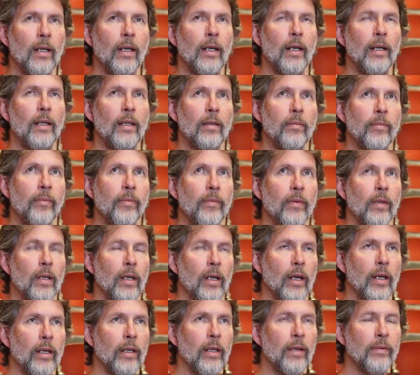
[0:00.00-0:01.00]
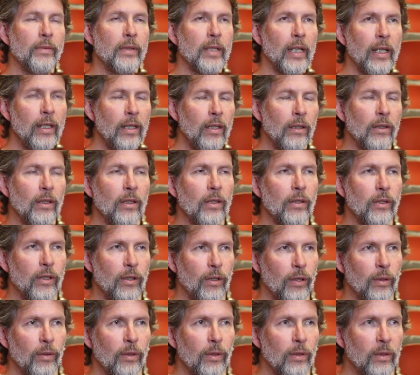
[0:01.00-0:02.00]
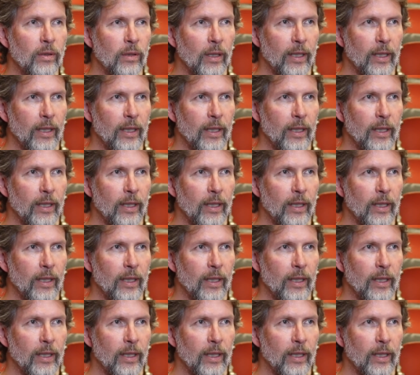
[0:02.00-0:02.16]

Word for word: Um, and I've taken those tools